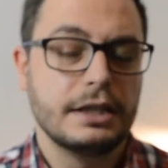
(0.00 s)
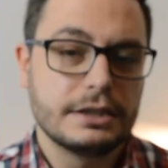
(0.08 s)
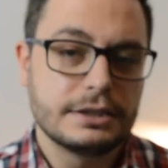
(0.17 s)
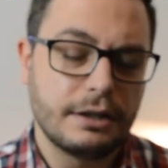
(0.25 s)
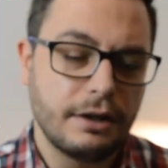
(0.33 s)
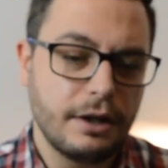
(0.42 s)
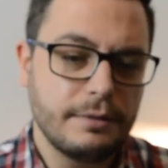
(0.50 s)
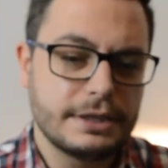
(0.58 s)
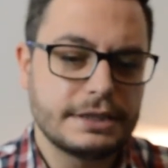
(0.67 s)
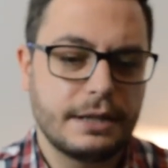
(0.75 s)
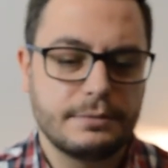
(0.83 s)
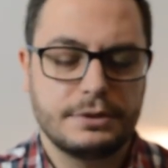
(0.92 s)
So I hope that's
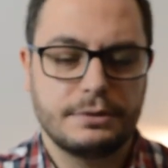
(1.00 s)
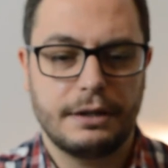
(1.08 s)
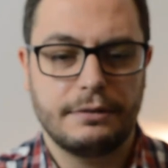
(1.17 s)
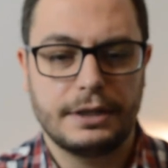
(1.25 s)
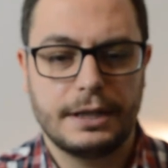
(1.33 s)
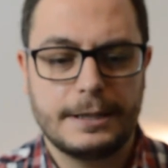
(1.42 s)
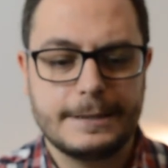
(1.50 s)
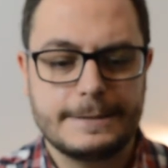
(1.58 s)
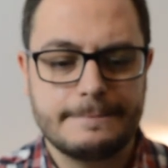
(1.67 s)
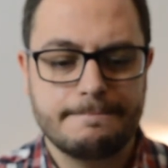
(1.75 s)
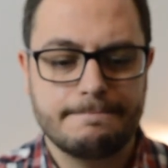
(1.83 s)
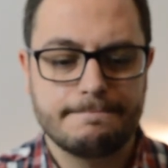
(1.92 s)
helped you out.
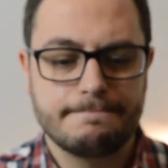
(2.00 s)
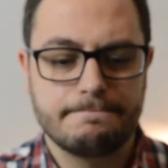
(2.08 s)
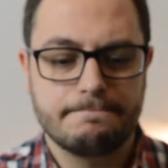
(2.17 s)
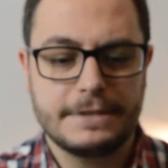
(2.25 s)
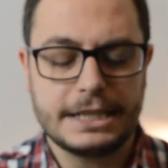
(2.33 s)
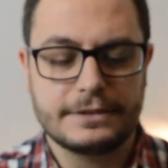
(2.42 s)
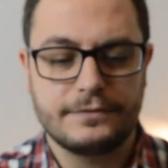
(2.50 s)
This